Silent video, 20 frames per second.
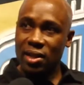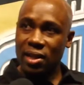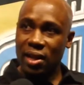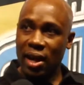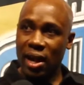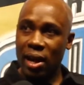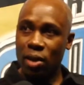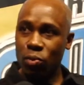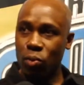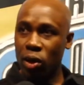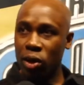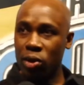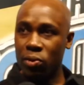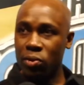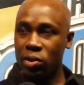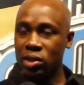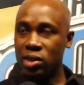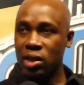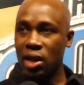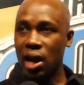And whether
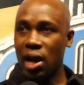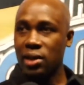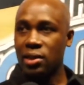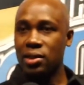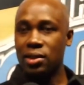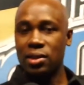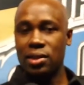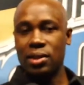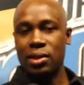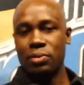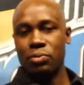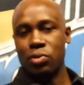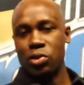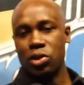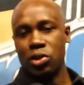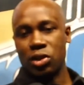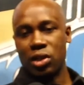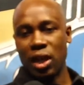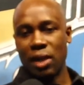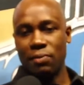or not it was
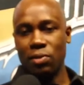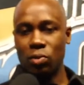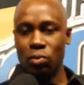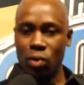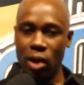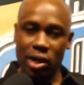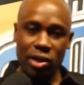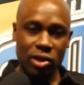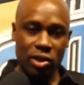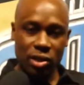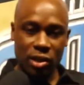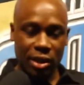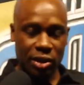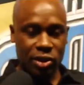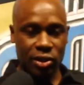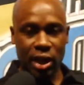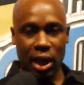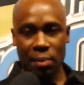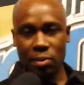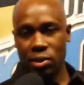David West
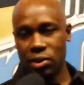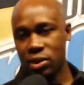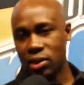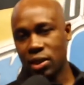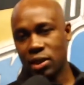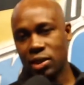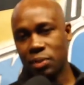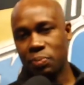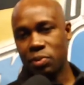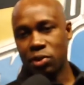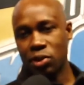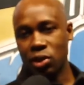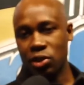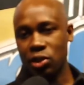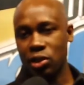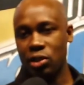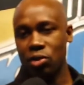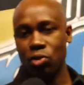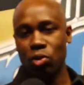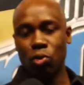established his
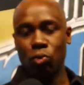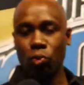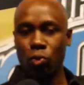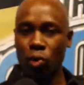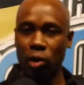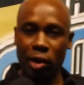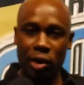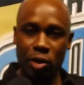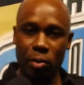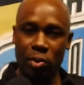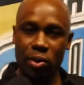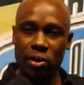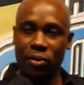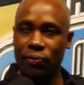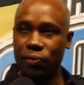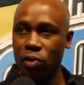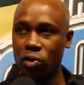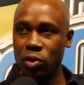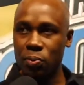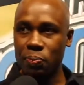position or Roy Hibbert, the
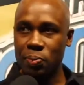first